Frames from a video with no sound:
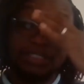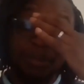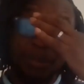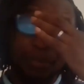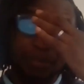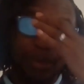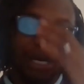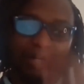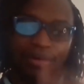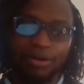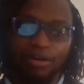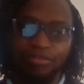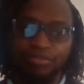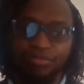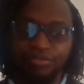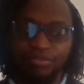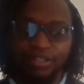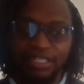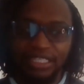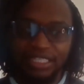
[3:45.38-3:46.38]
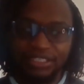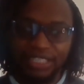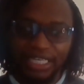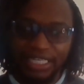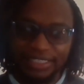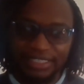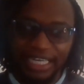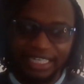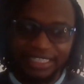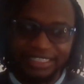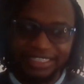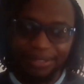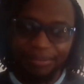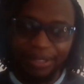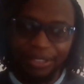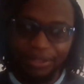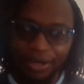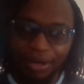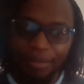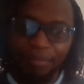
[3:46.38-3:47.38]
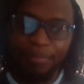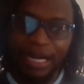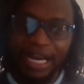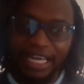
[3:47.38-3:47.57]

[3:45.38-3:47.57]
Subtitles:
to be part of the transaction when you are